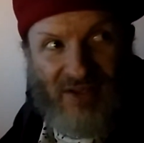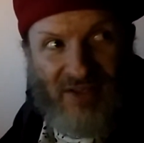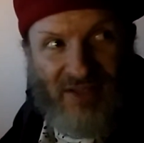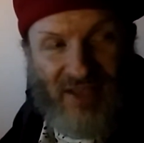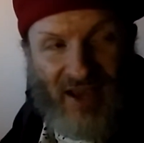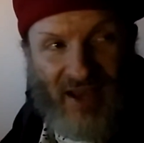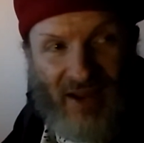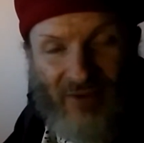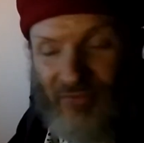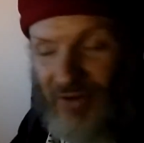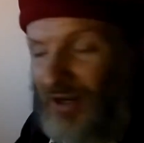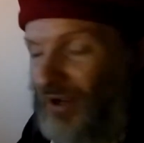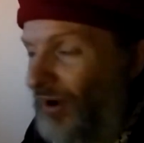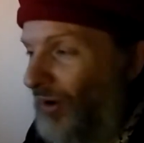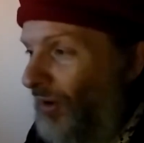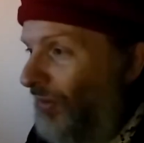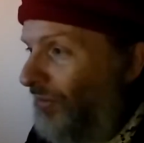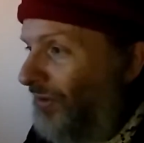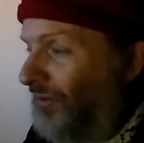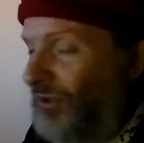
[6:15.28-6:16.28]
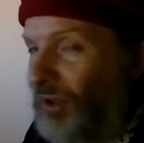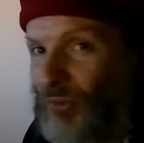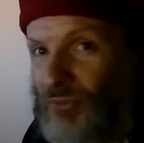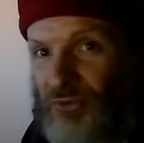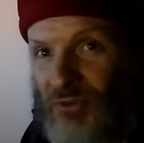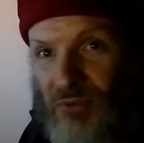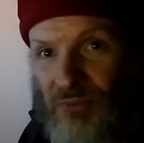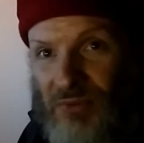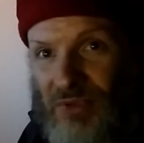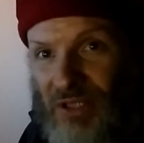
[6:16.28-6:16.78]
Yeah, all the
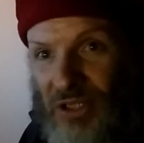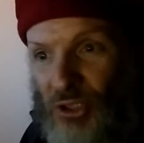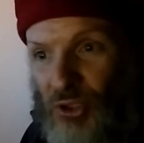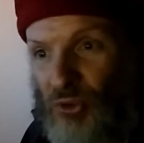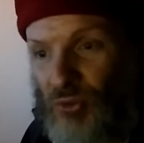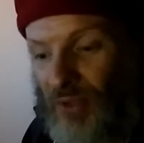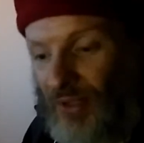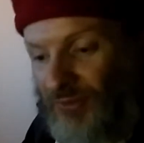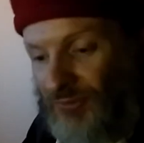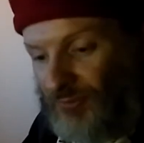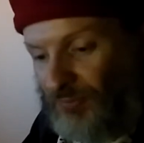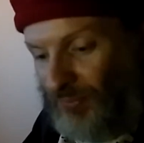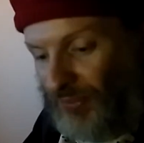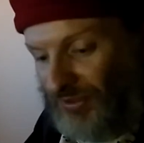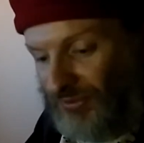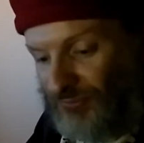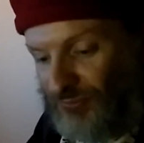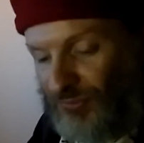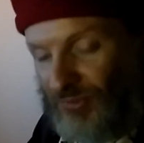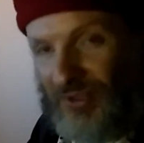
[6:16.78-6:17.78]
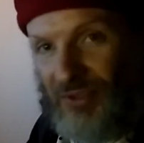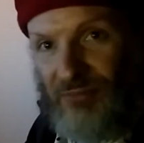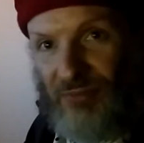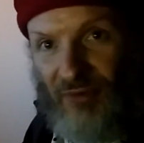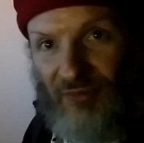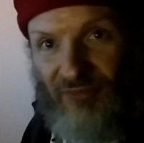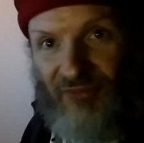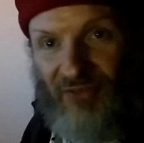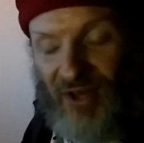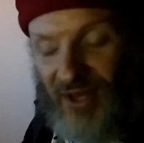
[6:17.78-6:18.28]
notes are really crisp and really
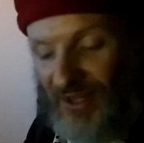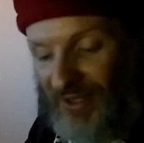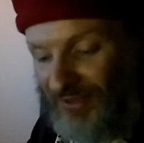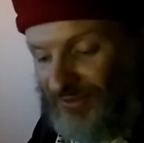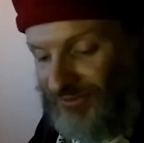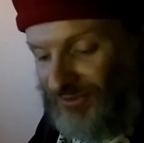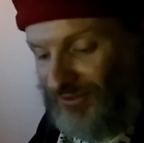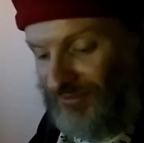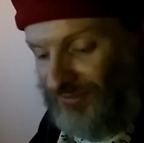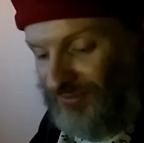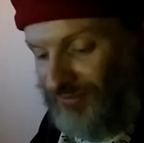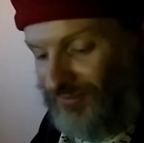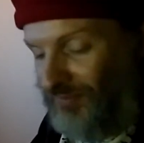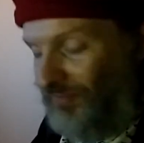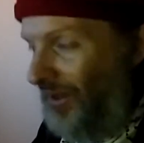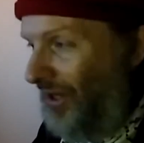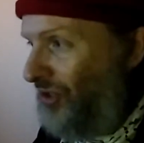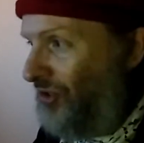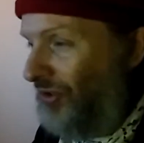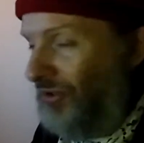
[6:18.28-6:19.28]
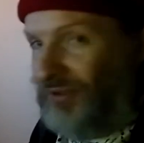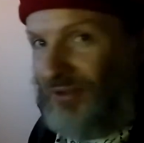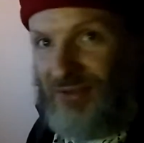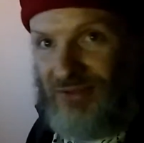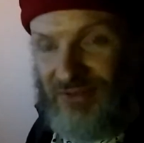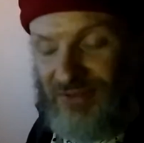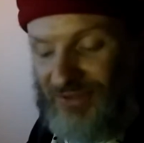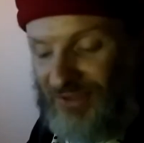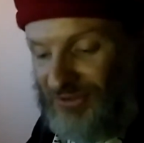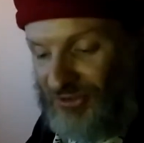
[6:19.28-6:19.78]
refined and measured
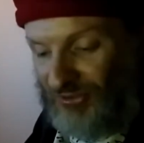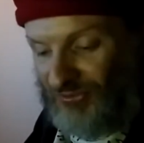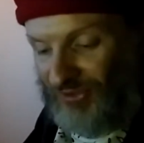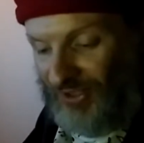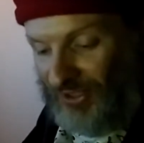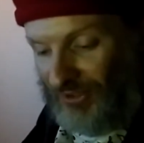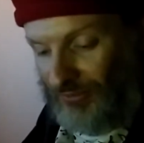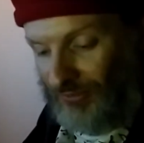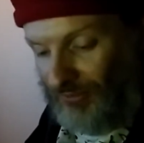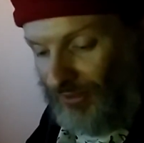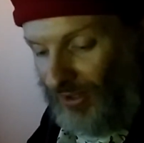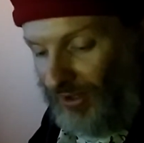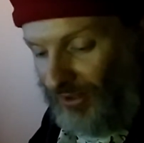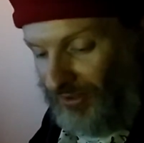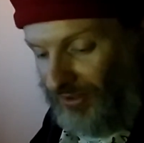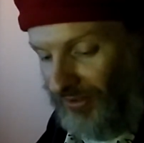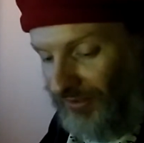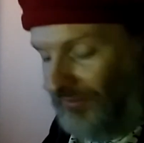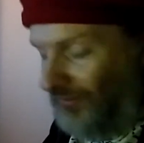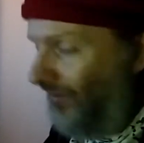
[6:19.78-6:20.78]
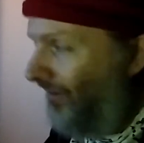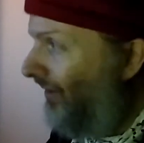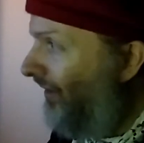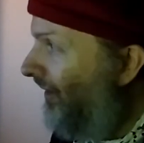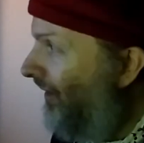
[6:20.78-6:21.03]
and just interlocking.